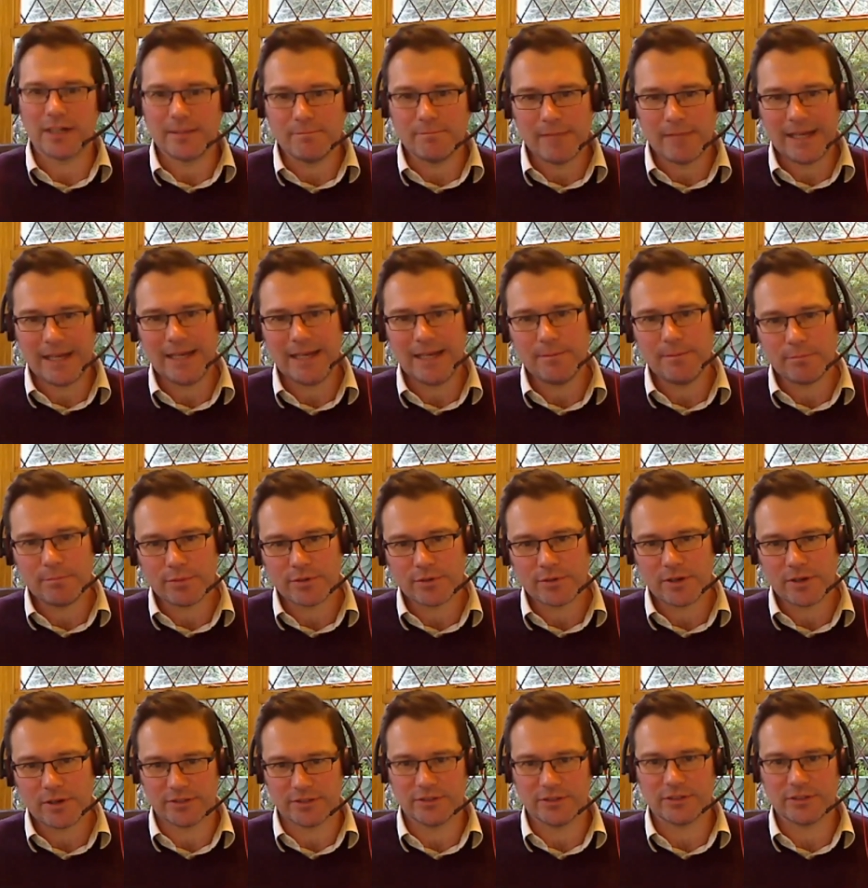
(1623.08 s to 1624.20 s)
Many
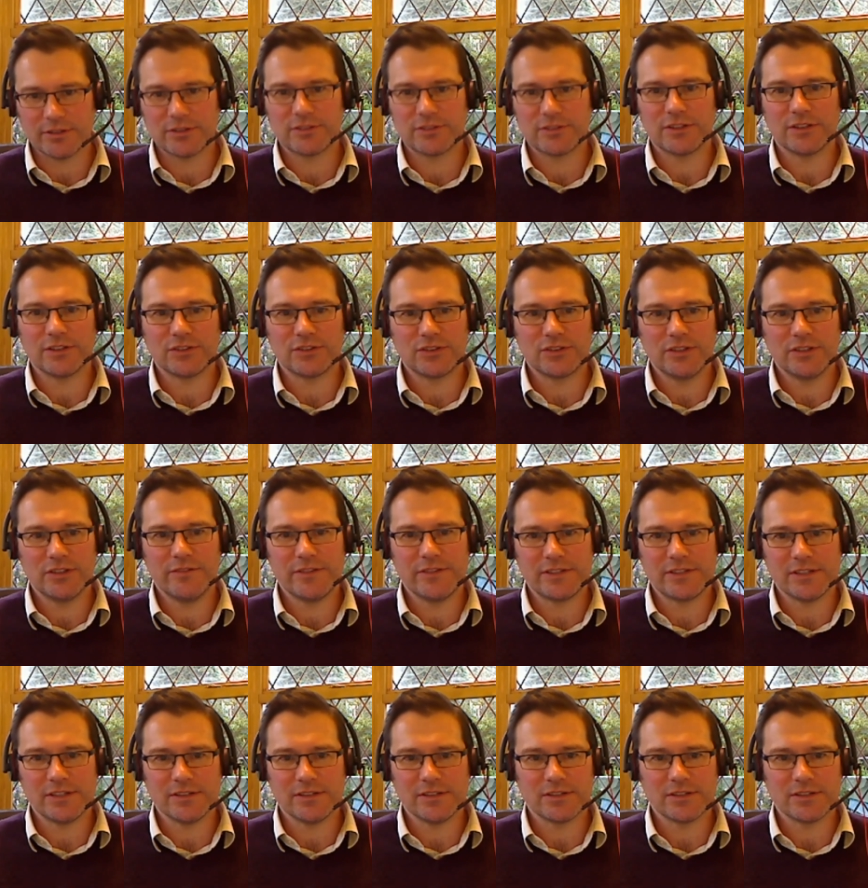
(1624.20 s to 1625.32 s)
products and
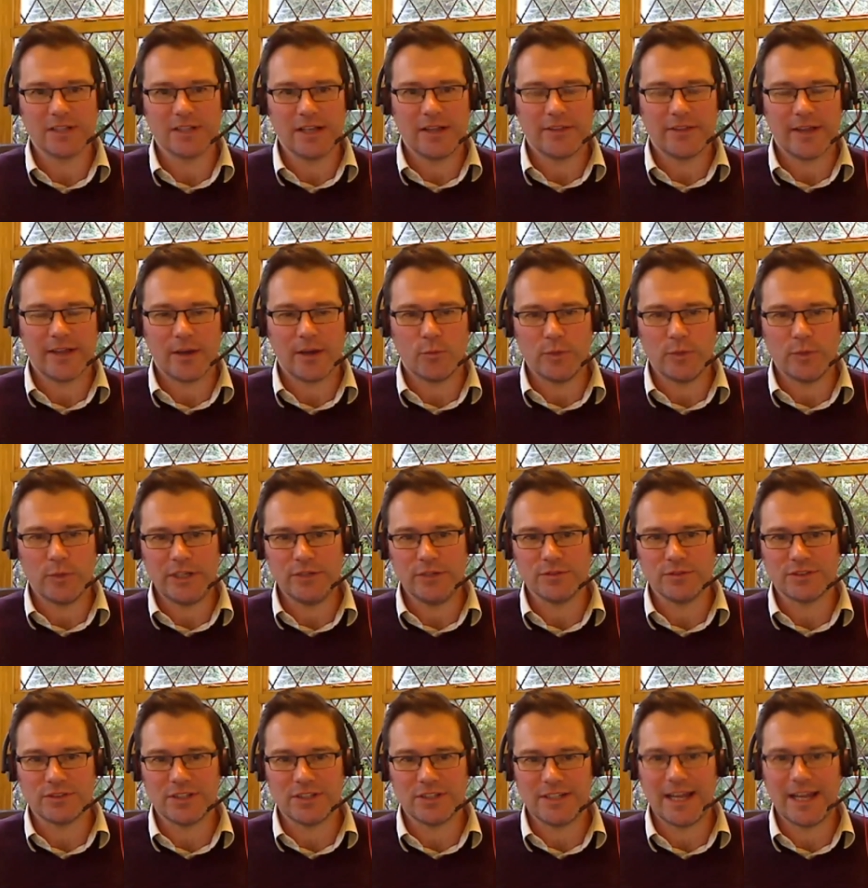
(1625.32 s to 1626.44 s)
services that we use
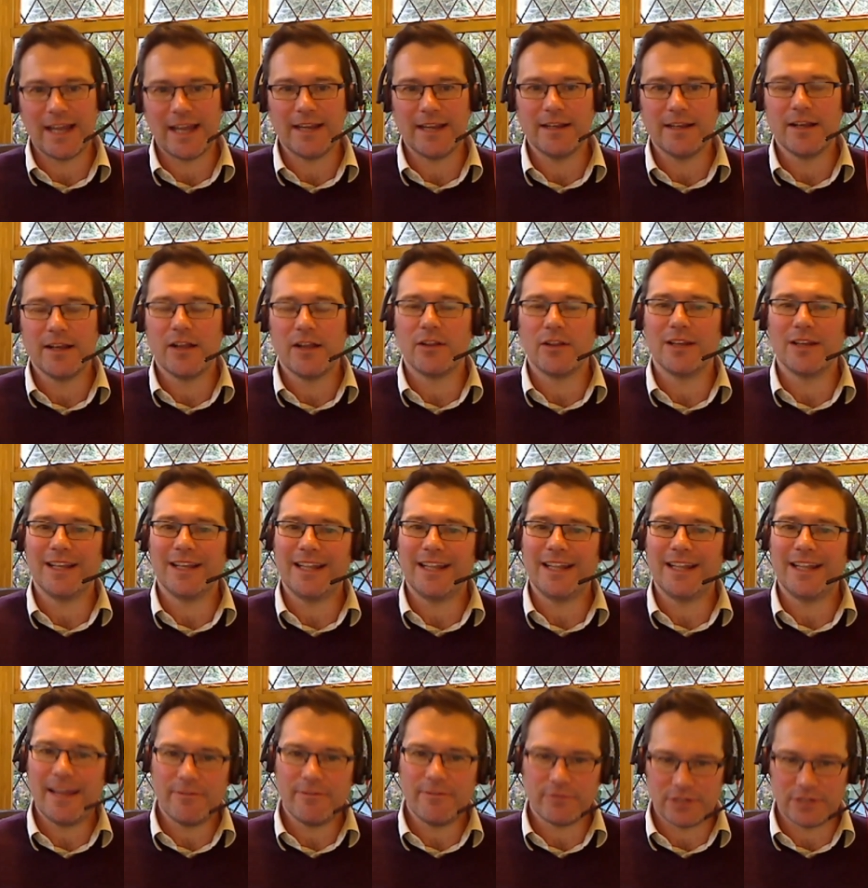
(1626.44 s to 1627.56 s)
today that
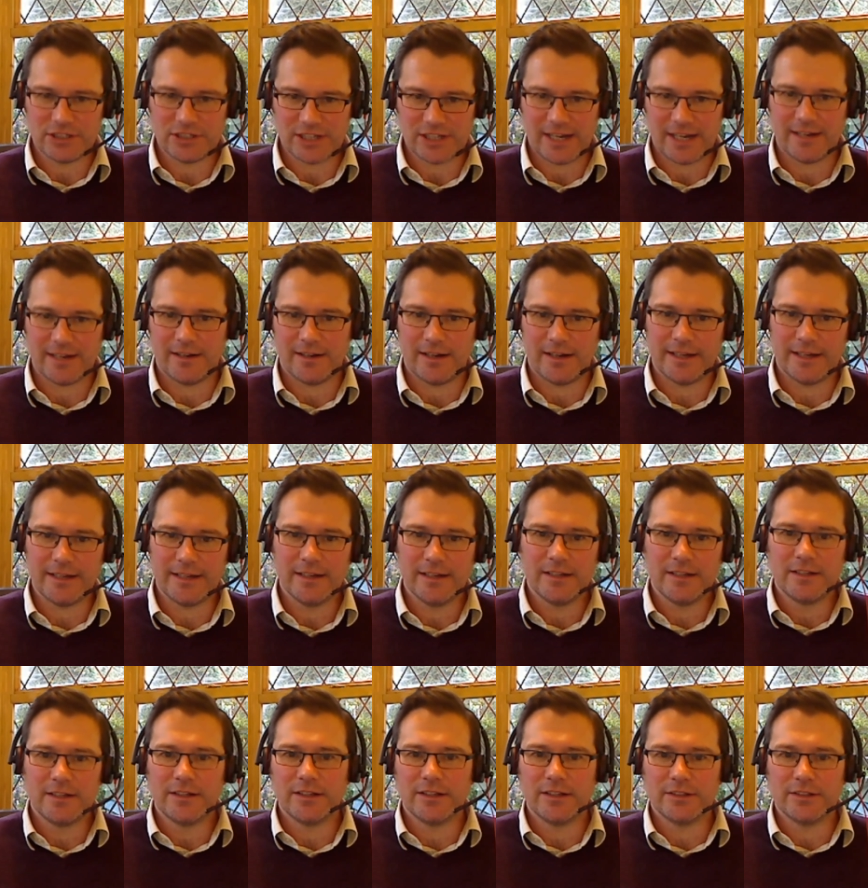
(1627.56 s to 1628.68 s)
leverage AI
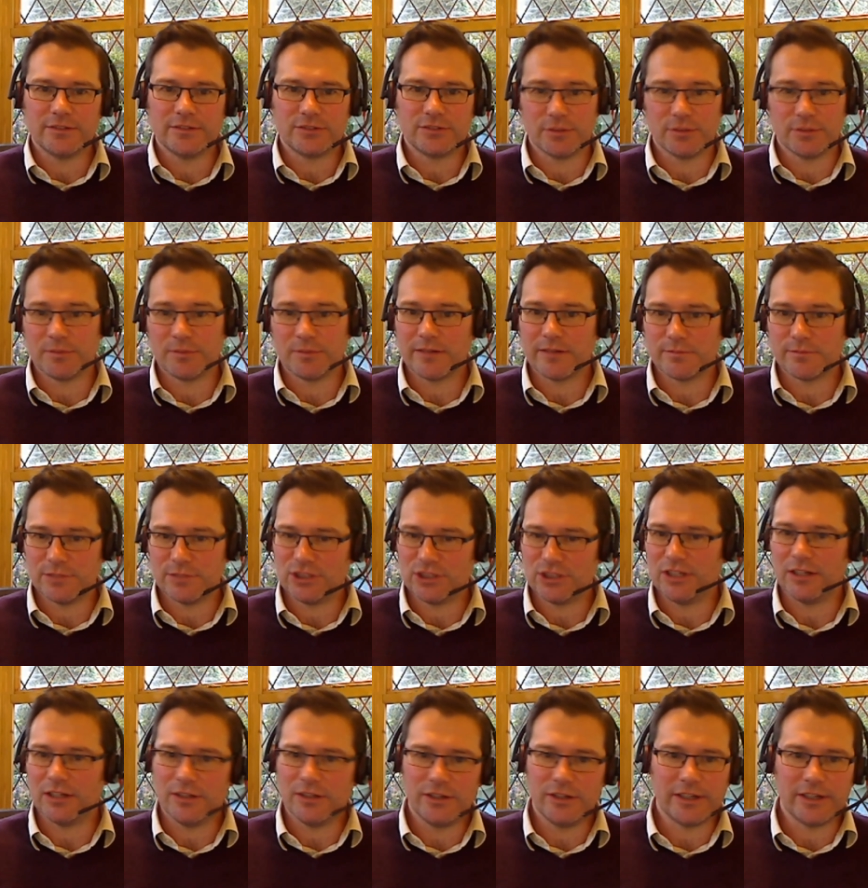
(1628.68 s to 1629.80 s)
and sometimes machine
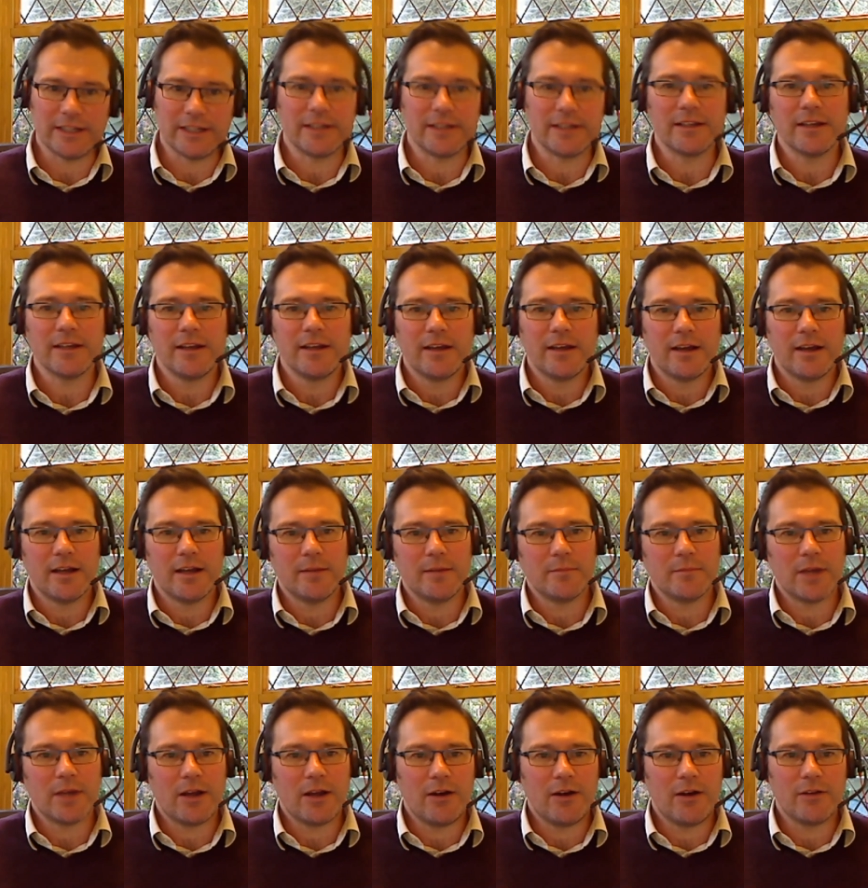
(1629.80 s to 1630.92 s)
learning
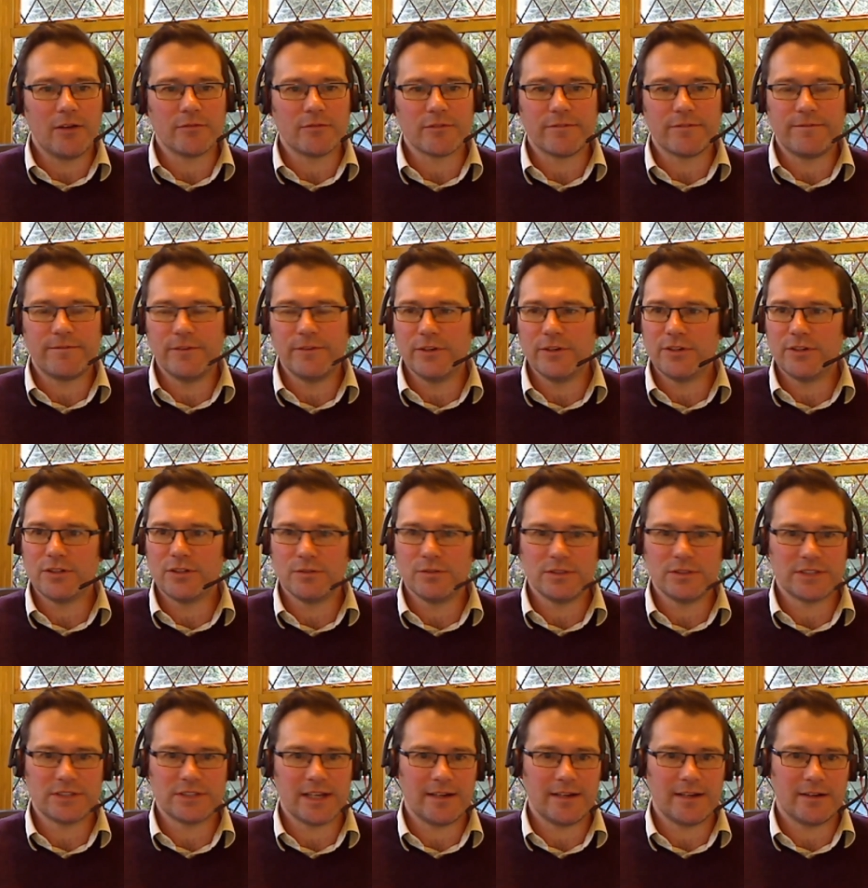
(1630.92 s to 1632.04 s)
aren't referred to
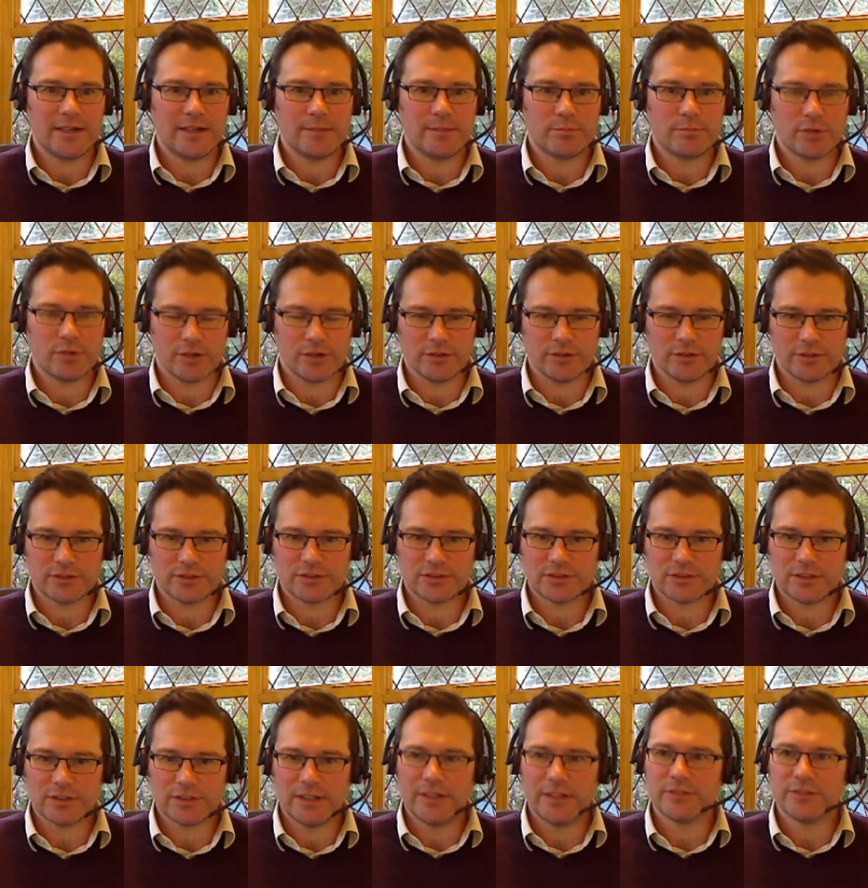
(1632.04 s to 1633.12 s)
as AI products.